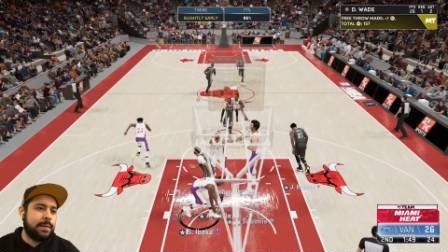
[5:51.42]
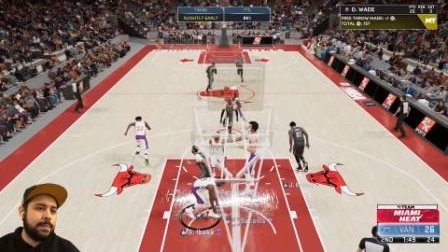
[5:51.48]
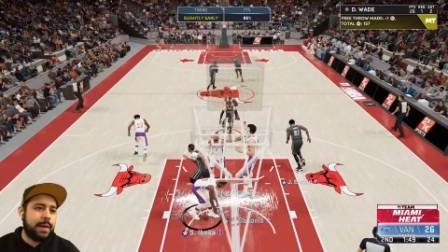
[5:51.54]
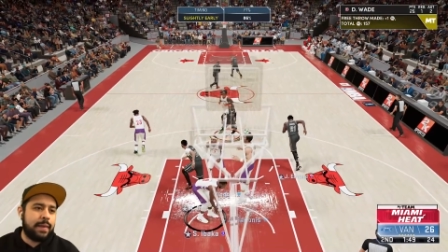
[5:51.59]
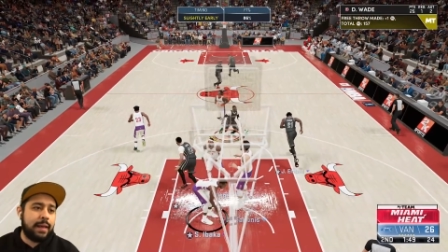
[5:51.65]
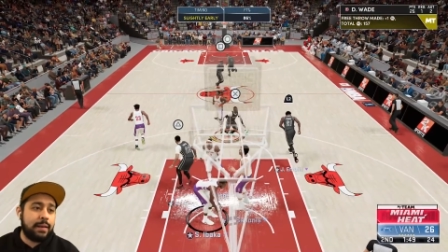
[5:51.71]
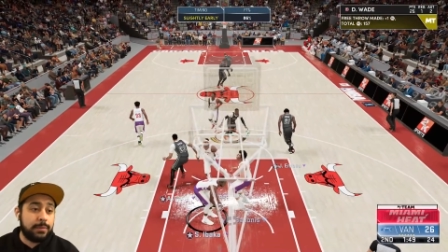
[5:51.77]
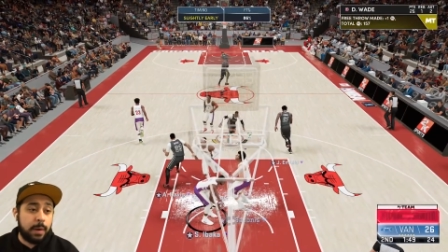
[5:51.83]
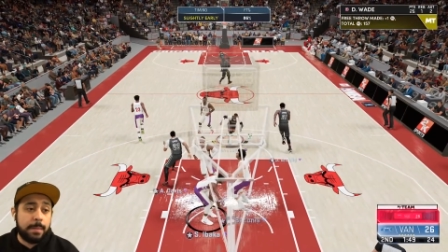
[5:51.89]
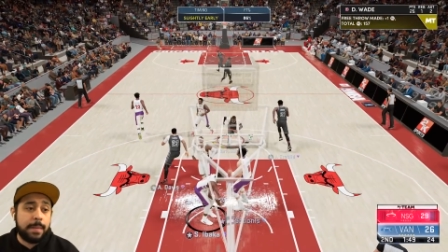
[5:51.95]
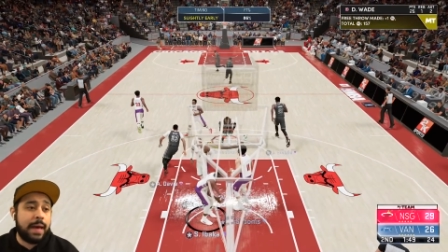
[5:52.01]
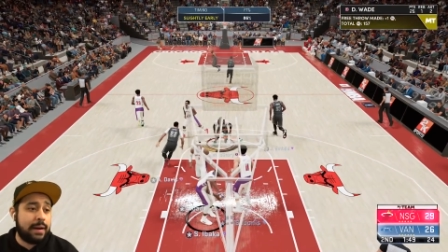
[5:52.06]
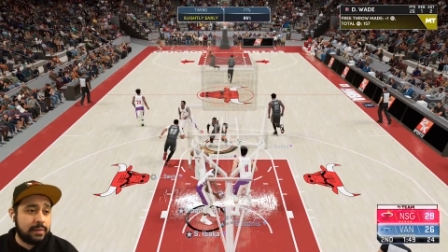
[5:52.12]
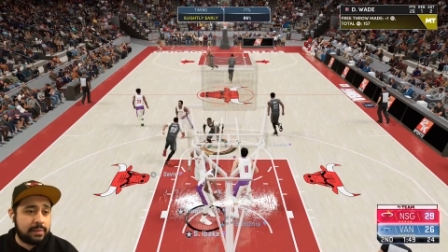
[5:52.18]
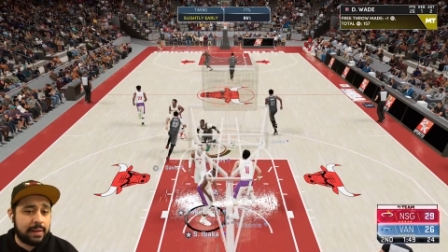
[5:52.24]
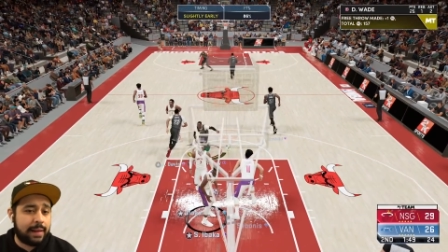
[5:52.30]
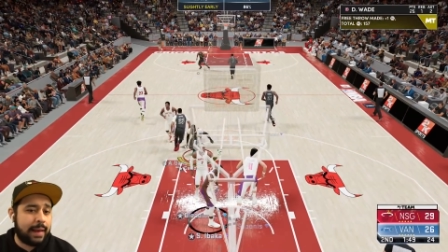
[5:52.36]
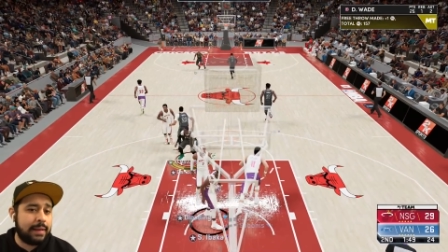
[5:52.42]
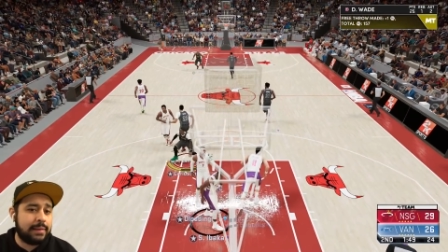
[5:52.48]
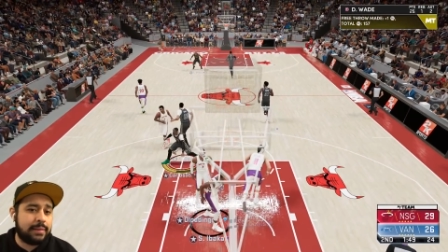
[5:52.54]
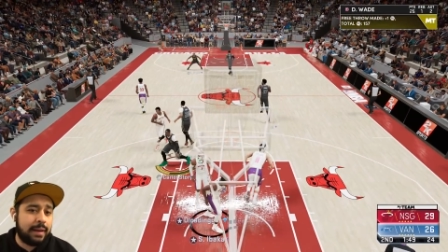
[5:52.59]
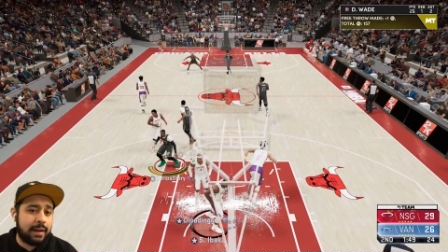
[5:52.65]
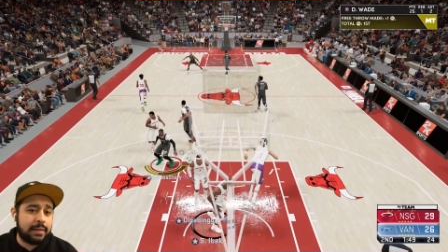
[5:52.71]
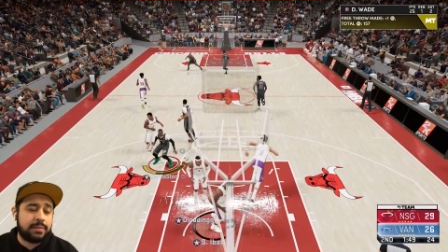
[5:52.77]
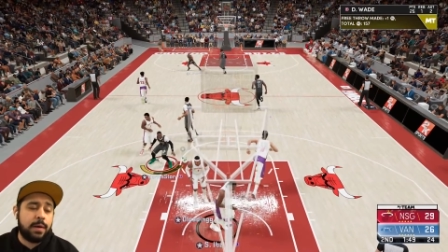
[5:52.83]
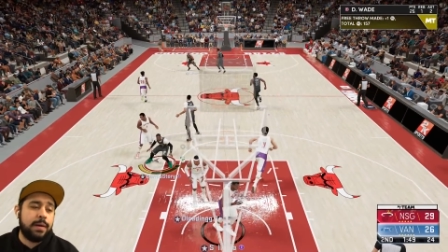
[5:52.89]
in, man. That's what matters, like I
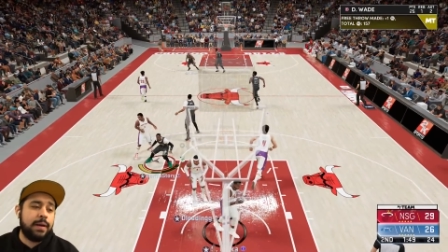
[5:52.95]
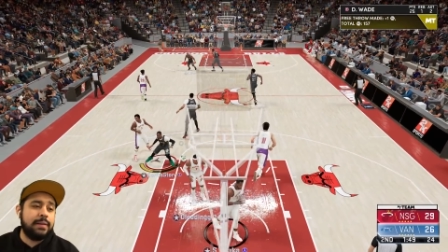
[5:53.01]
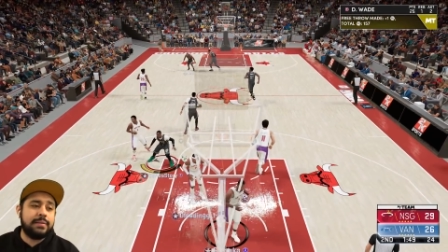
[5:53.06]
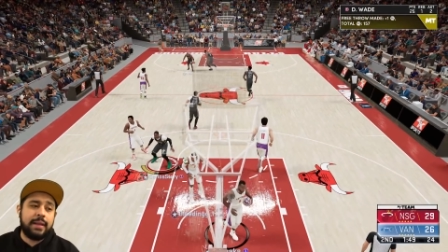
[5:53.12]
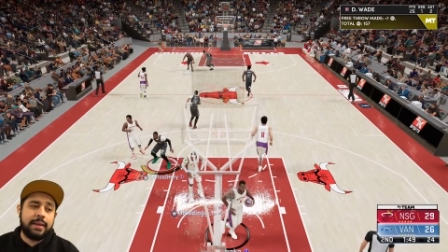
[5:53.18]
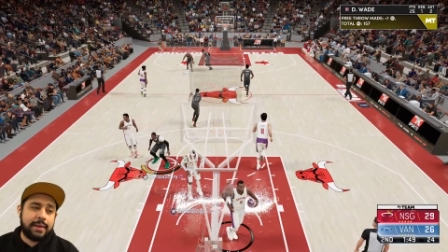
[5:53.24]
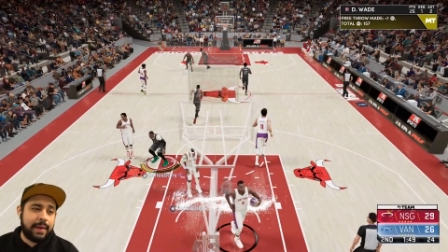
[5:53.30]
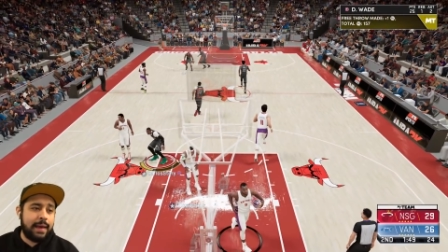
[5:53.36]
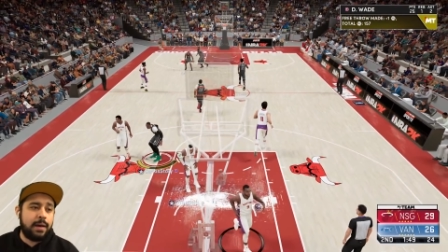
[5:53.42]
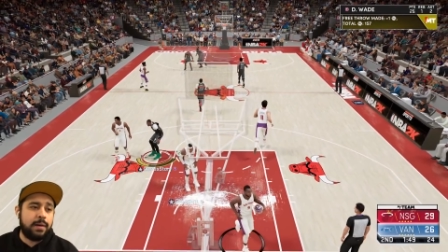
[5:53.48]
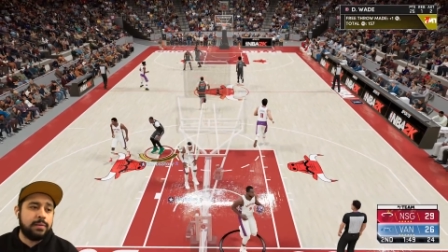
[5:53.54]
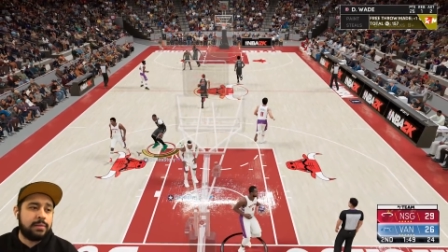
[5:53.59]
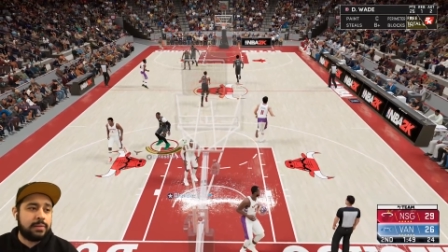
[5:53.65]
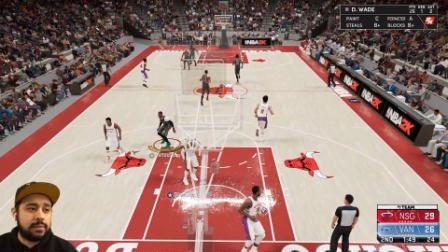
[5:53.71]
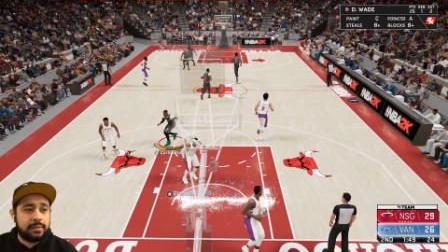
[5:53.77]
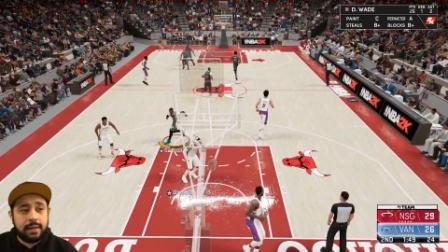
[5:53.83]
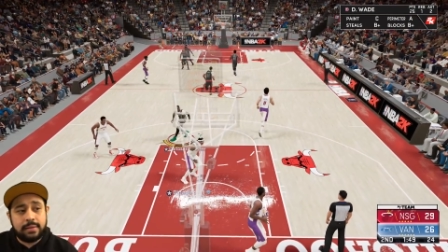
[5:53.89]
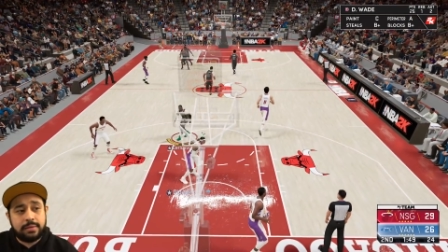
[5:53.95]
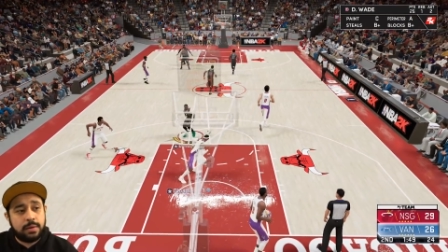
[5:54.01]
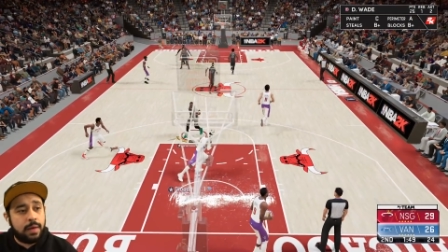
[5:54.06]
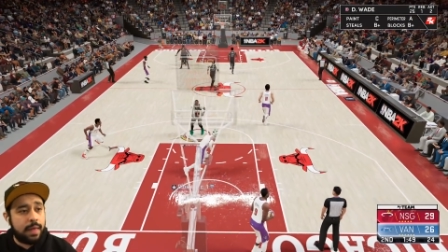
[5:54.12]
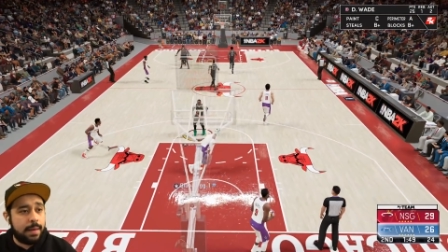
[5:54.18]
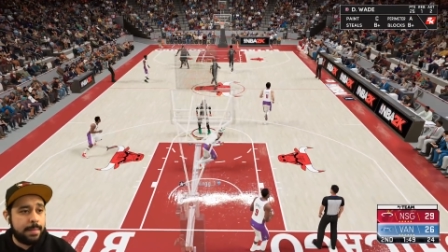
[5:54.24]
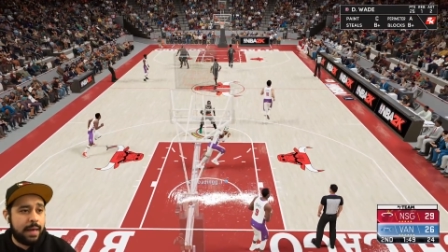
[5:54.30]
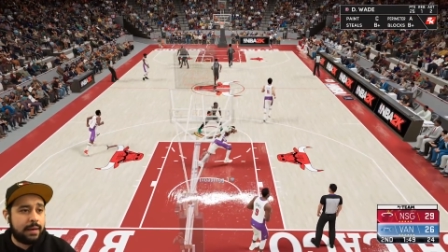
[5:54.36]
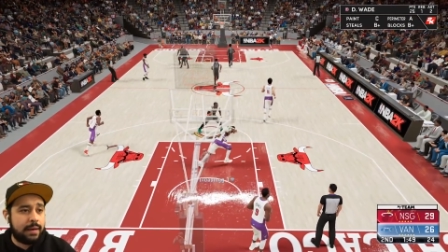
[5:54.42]
said. As long as they count, that's all that